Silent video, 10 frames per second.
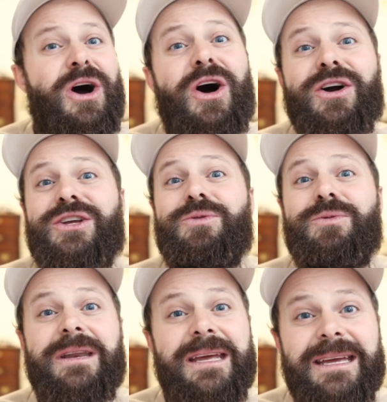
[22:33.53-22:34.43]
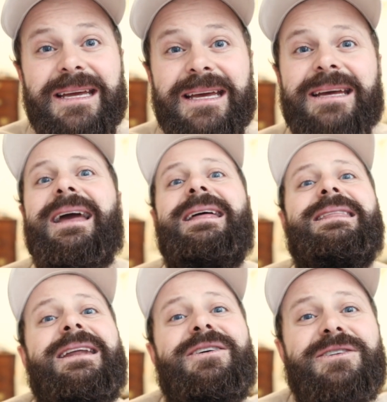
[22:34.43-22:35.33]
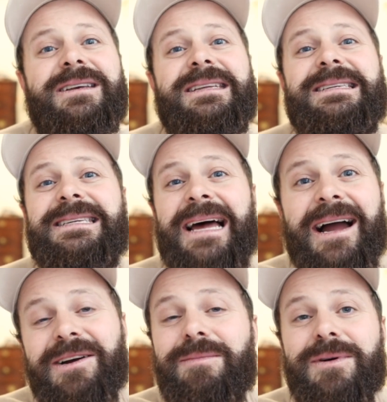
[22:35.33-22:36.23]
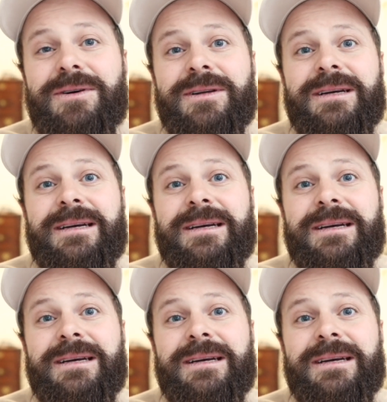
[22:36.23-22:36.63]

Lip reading: are unique and that are desirable.